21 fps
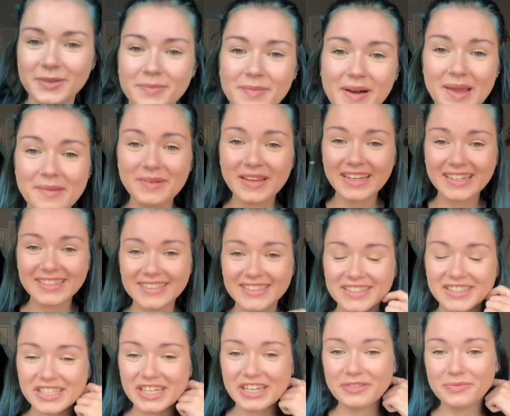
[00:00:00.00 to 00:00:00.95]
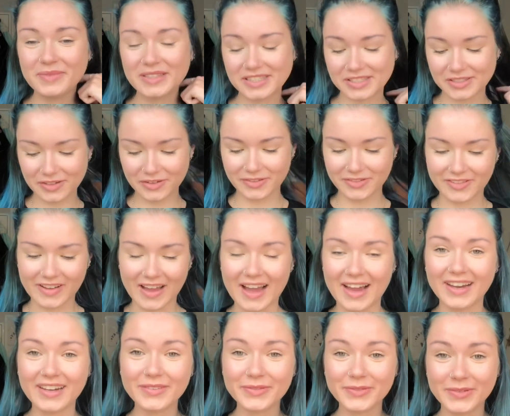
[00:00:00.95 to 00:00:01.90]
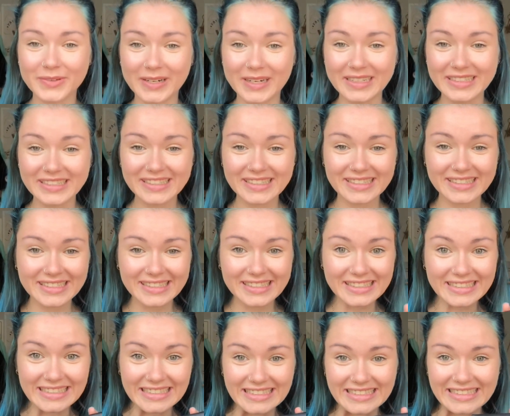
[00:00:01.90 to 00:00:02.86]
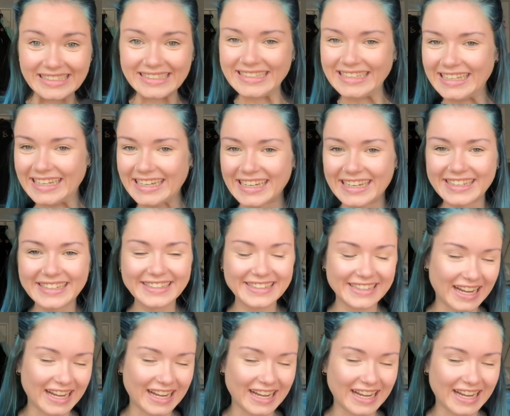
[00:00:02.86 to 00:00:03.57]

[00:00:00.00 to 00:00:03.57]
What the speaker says: my biggest achievement so far was, it's in here,